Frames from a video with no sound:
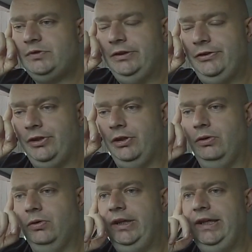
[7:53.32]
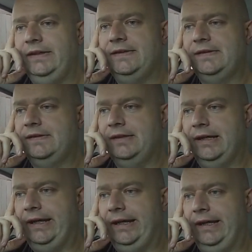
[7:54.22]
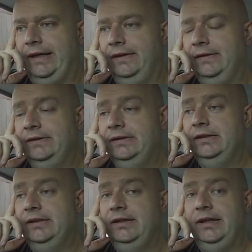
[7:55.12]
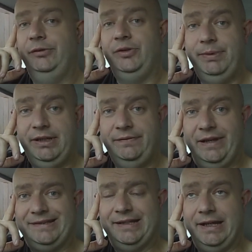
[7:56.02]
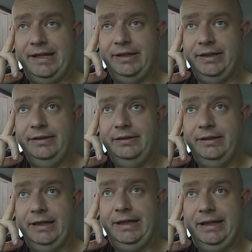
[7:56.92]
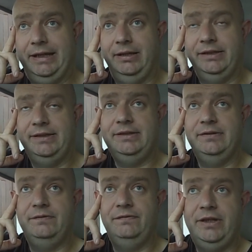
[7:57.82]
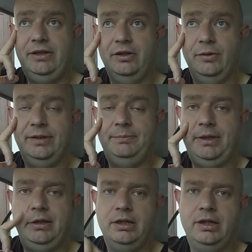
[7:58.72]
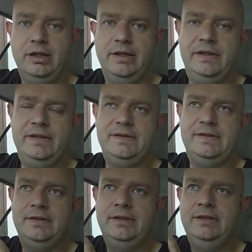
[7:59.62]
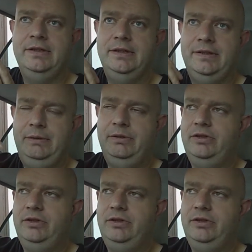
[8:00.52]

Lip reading: So it was a bit of a saga. I didn't video it because I think with